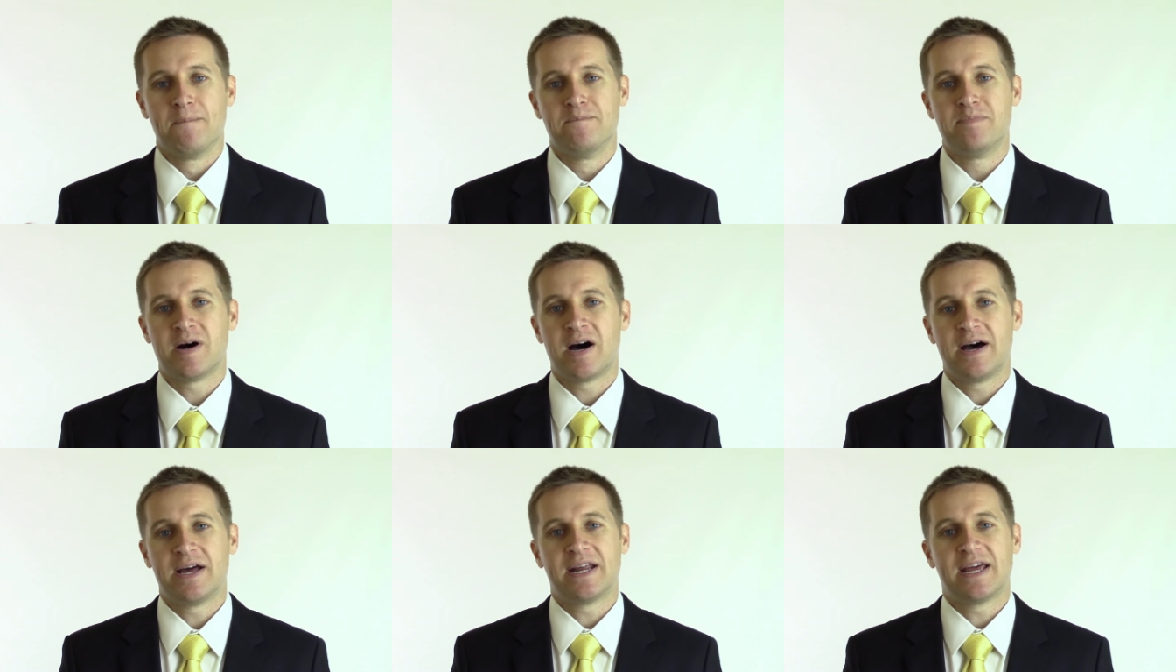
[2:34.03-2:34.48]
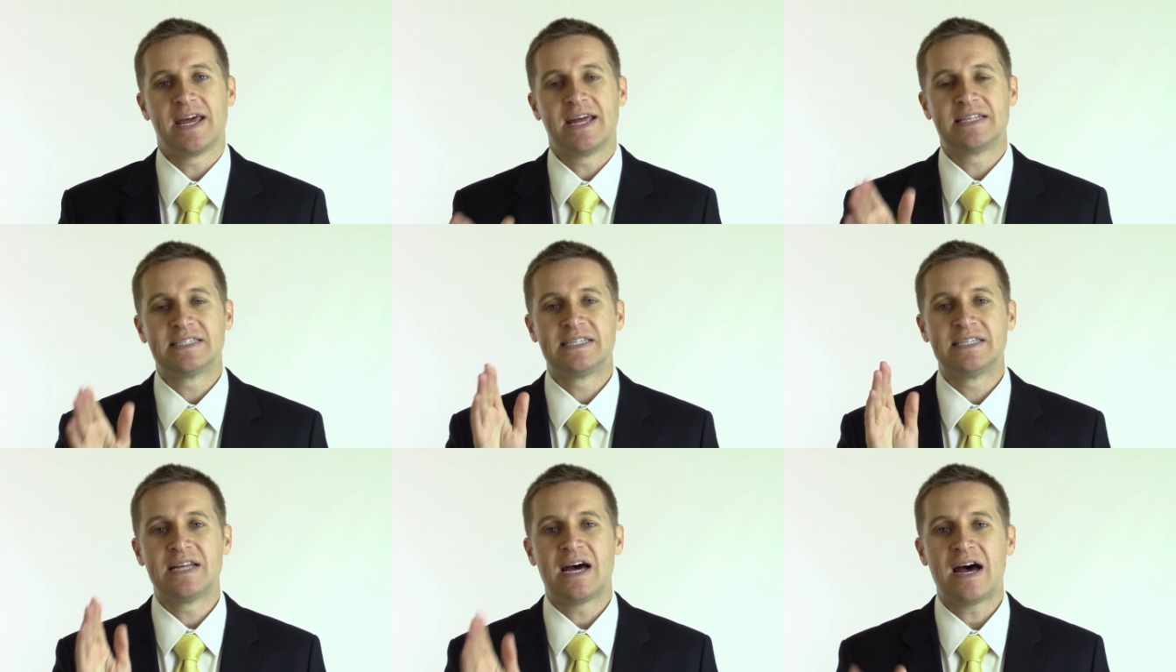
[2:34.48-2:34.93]
But
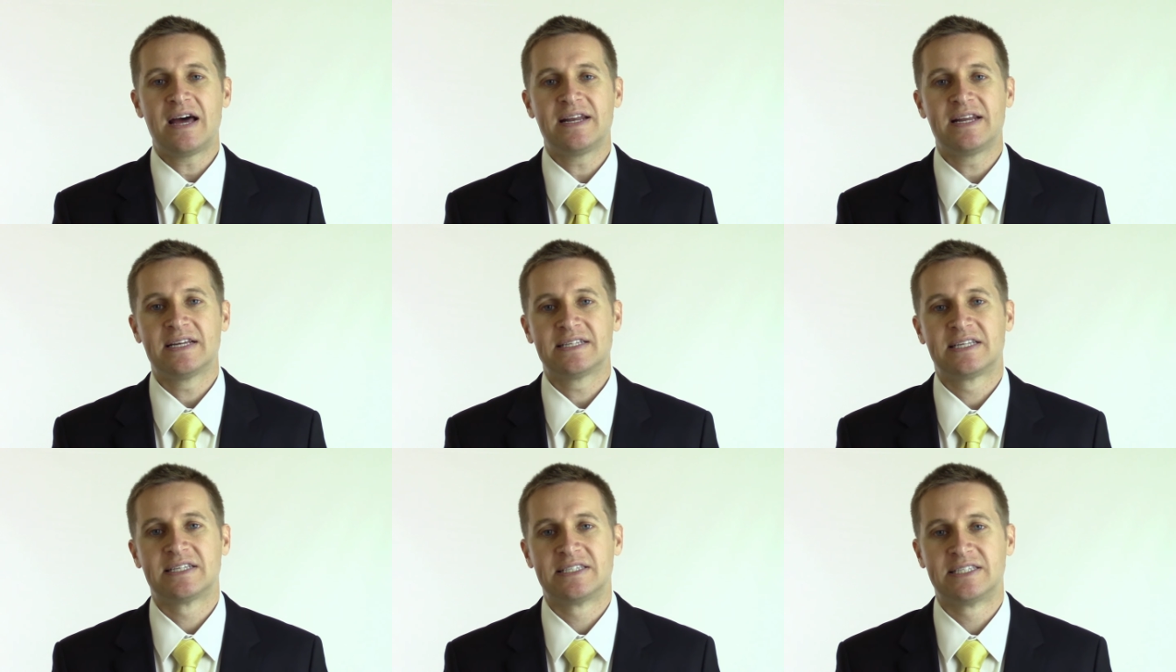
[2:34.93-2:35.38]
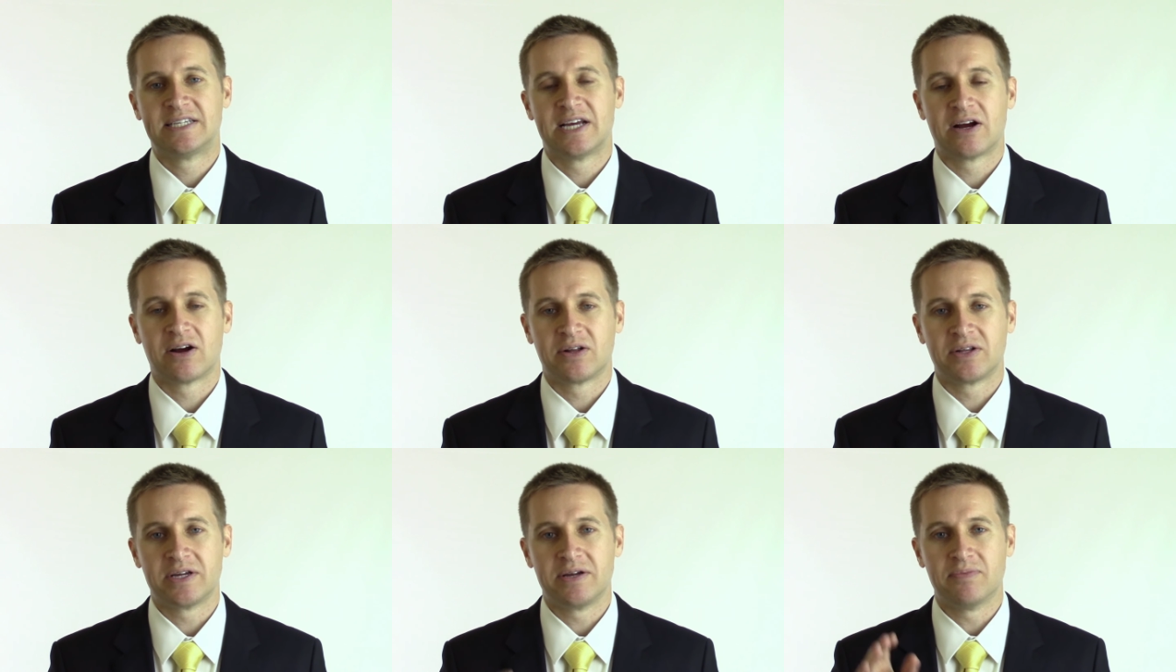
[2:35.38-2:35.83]
it's not
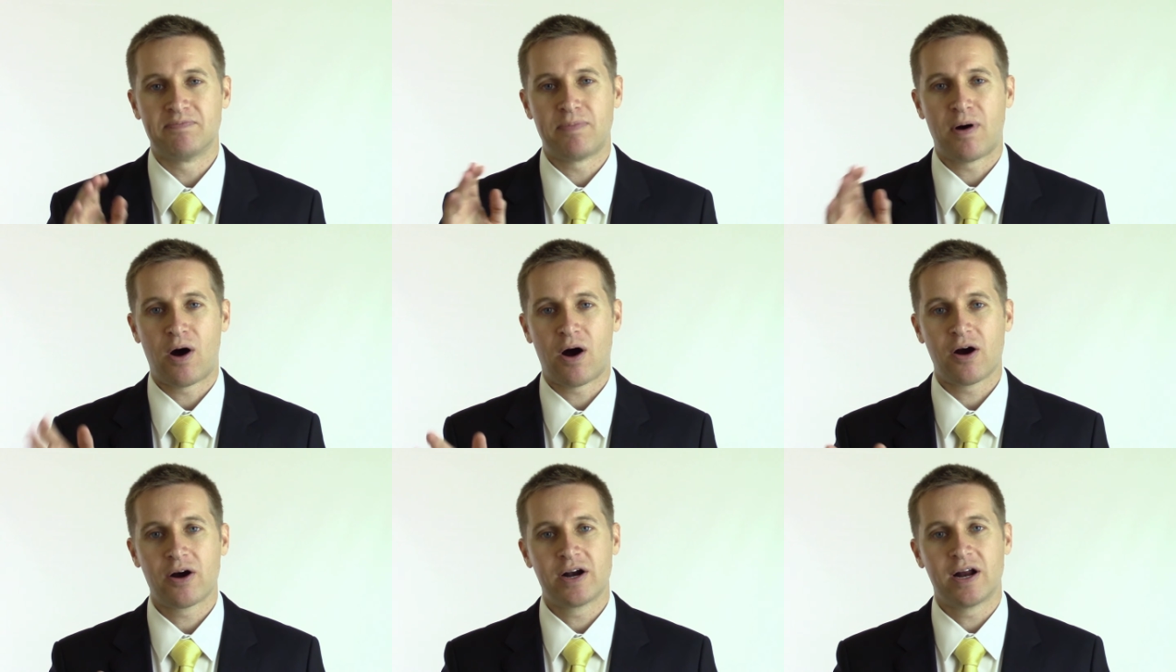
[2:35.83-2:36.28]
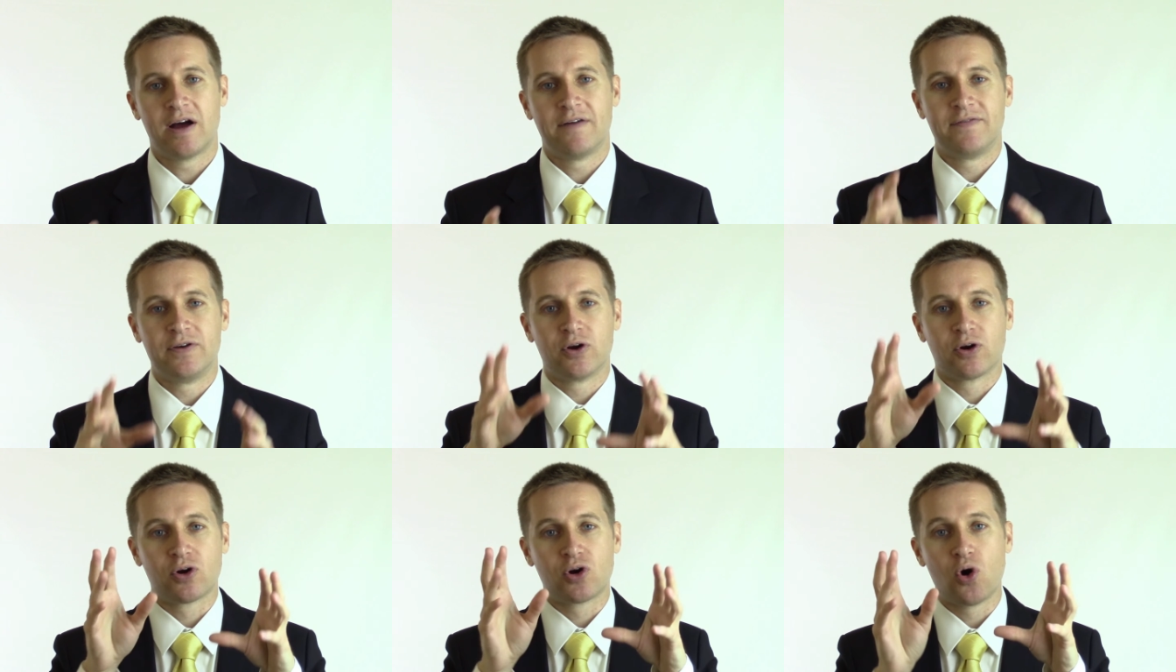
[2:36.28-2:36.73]
necessarily part
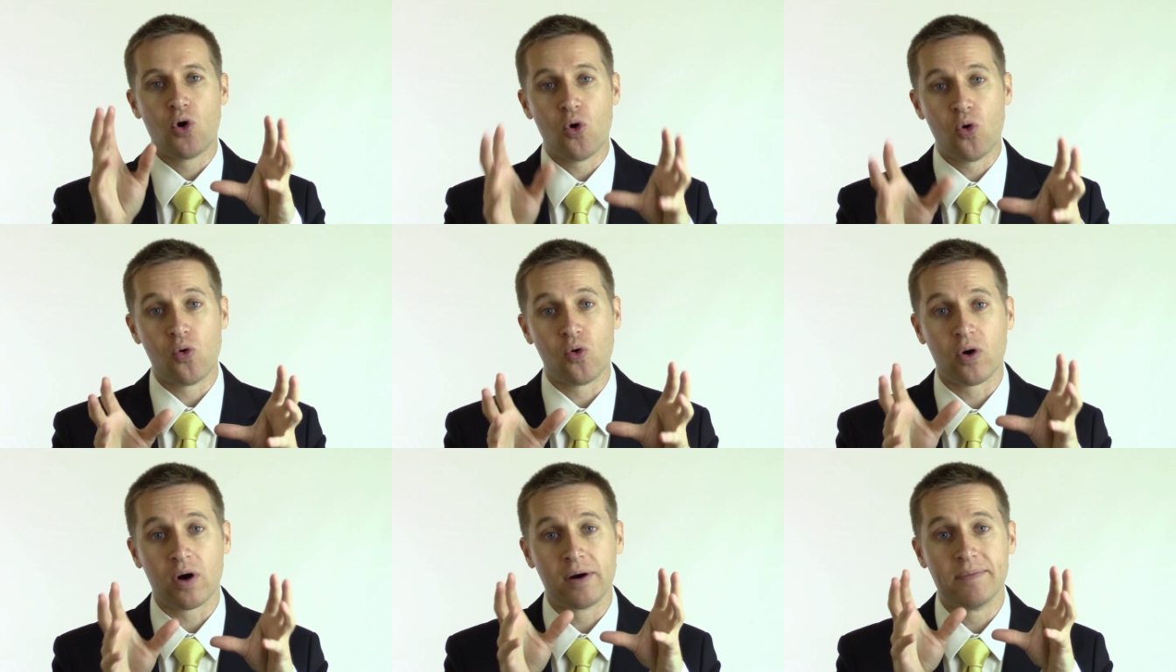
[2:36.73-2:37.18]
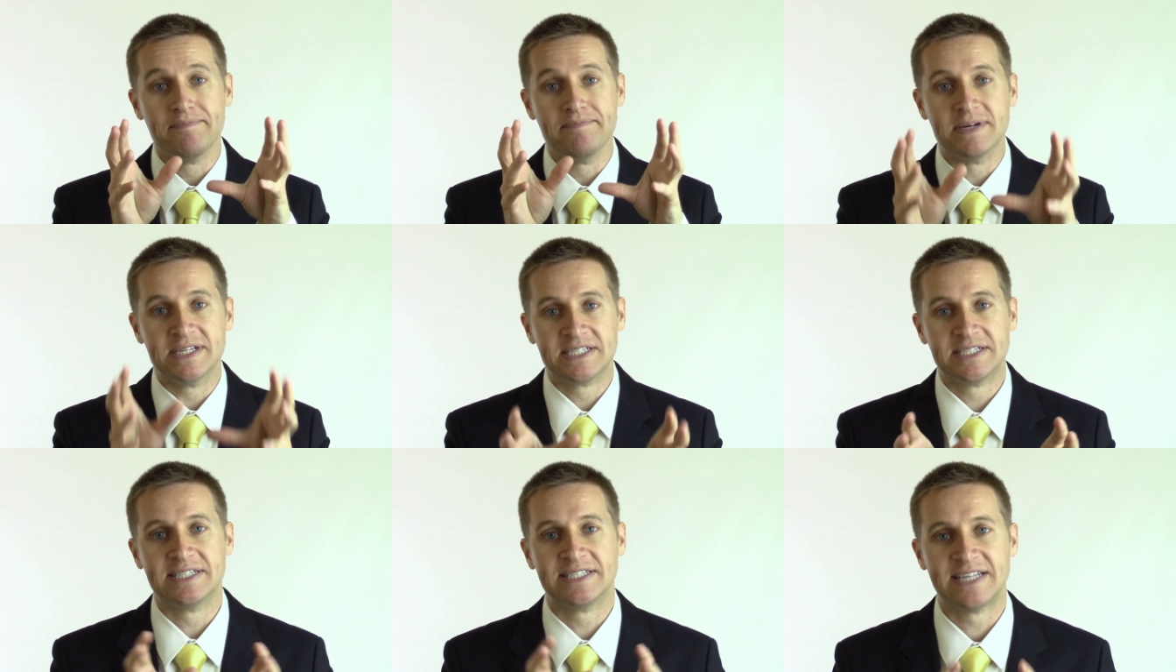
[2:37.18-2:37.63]
of your core
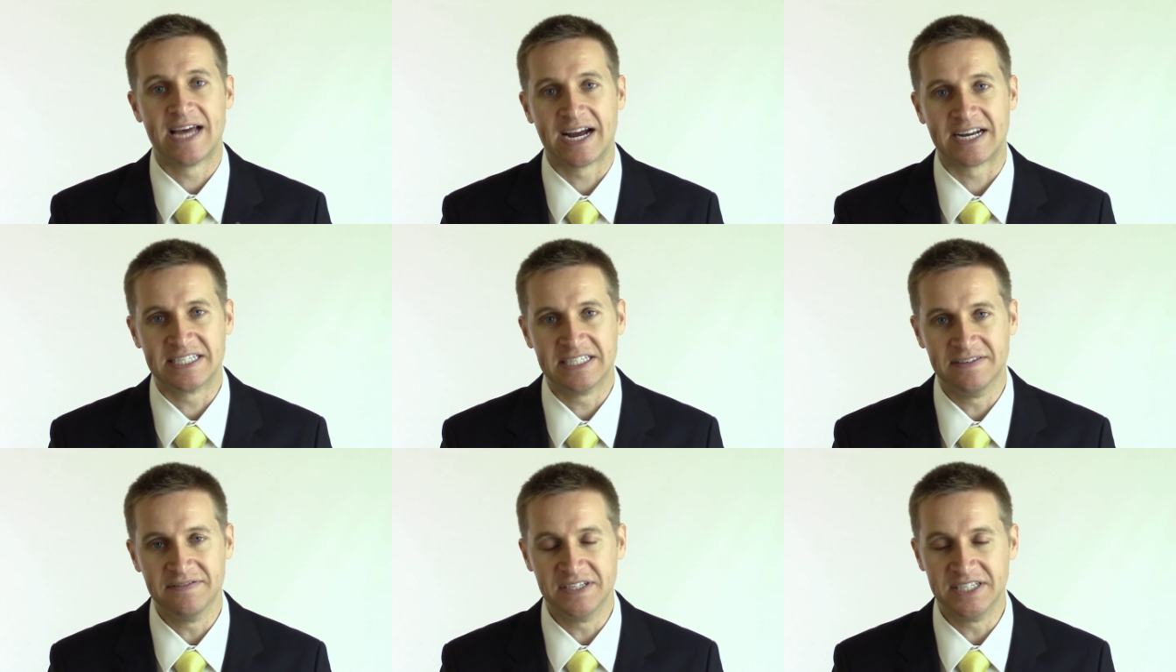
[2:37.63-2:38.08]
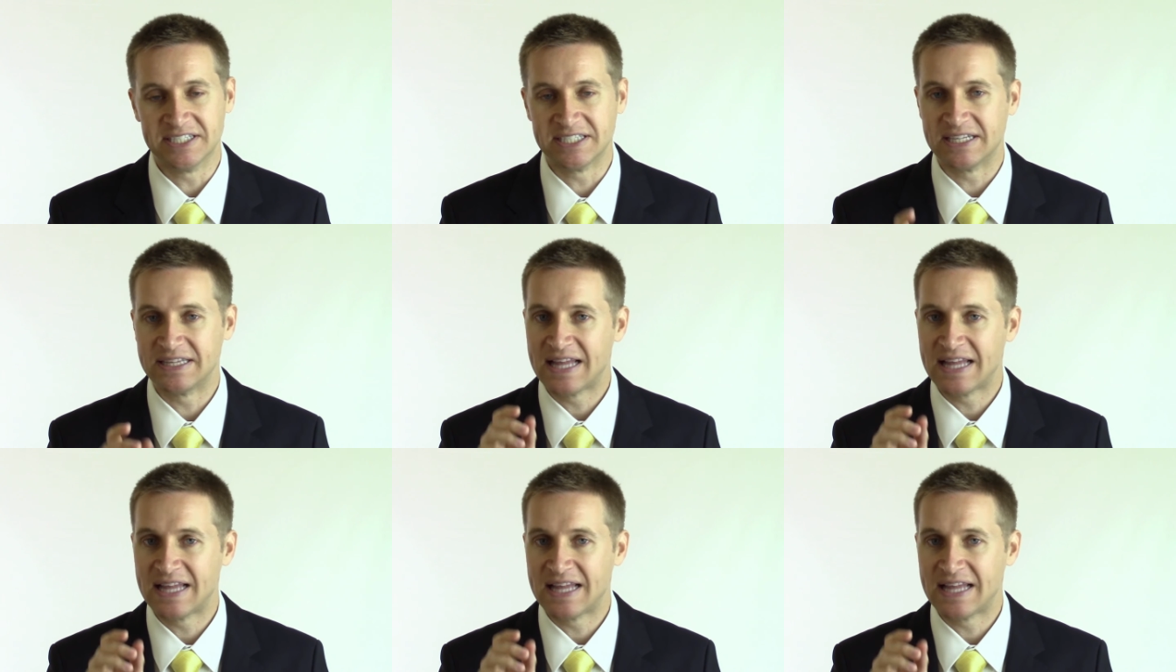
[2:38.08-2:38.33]
business activities,